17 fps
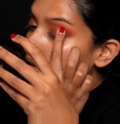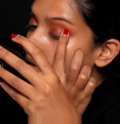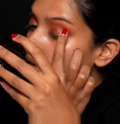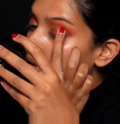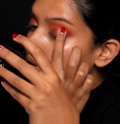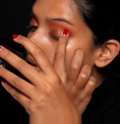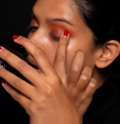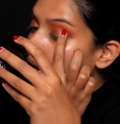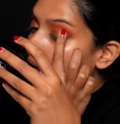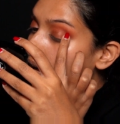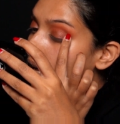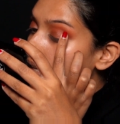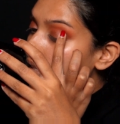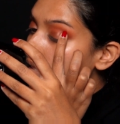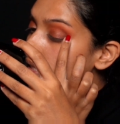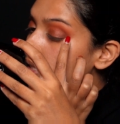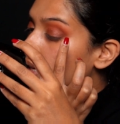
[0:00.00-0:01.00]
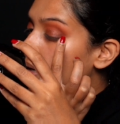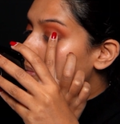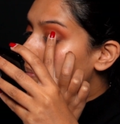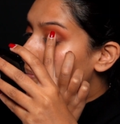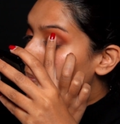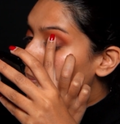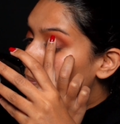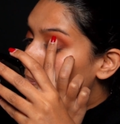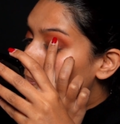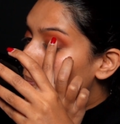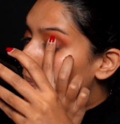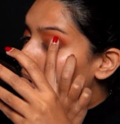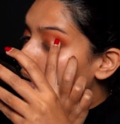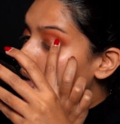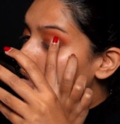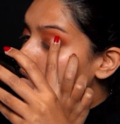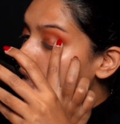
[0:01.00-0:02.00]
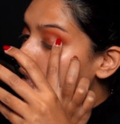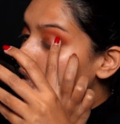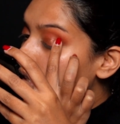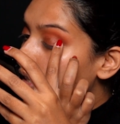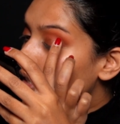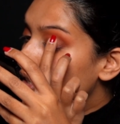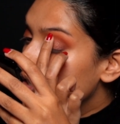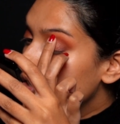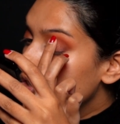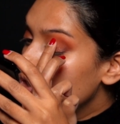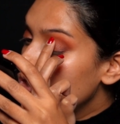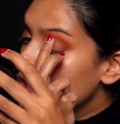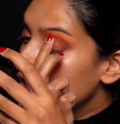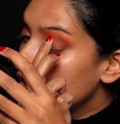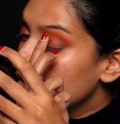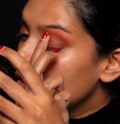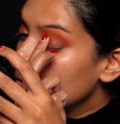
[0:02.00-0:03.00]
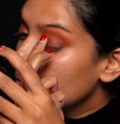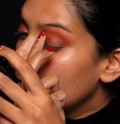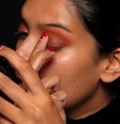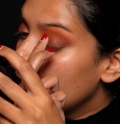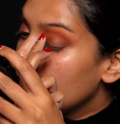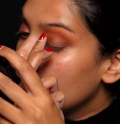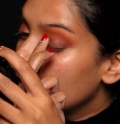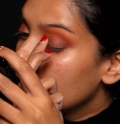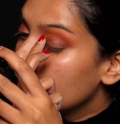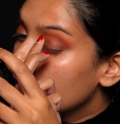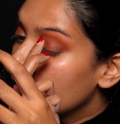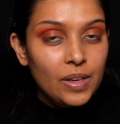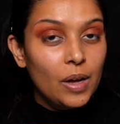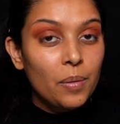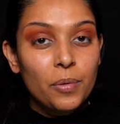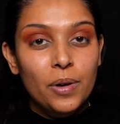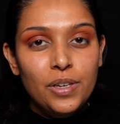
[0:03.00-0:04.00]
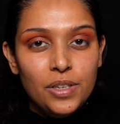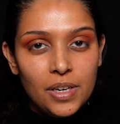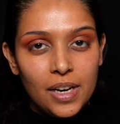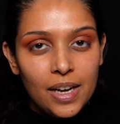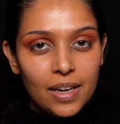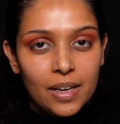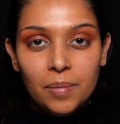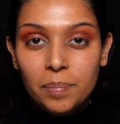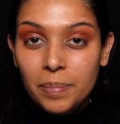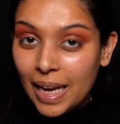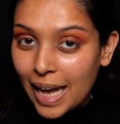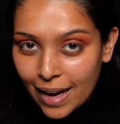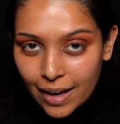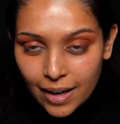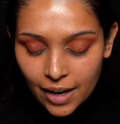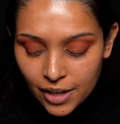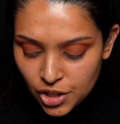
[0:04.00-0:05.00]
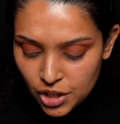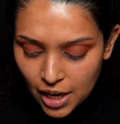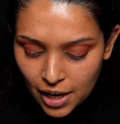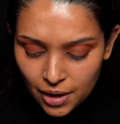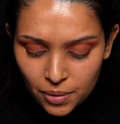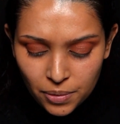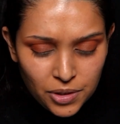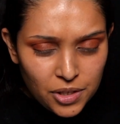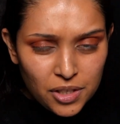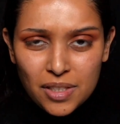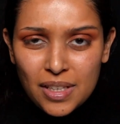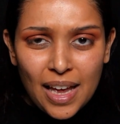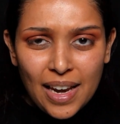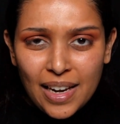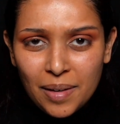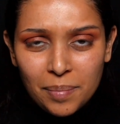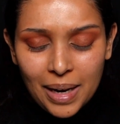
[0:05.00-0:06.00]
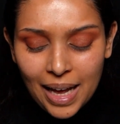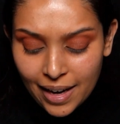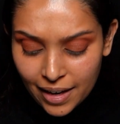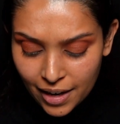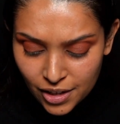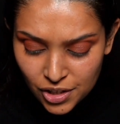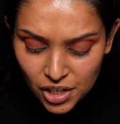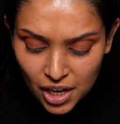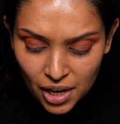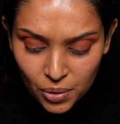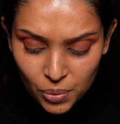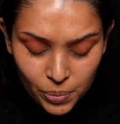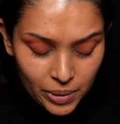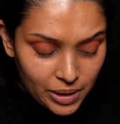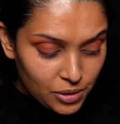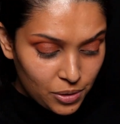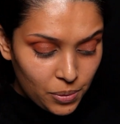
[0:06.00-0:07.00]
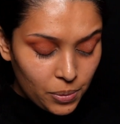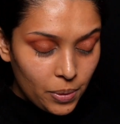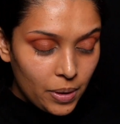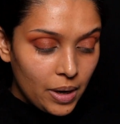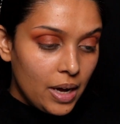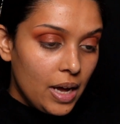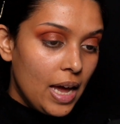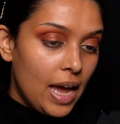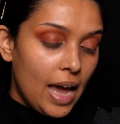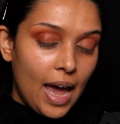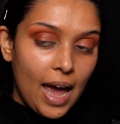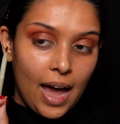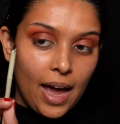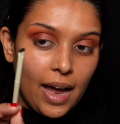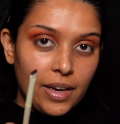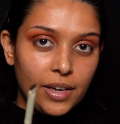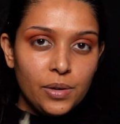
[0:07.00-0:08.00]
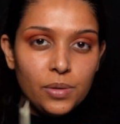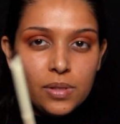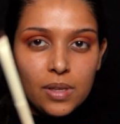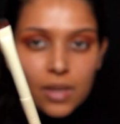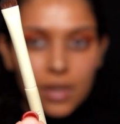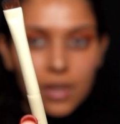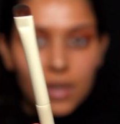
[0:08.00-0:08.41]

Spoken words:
So I'm just like spreading that all over the lid. Now I'm going to take a black eyeshadow, just any black eyeshadow will do, and using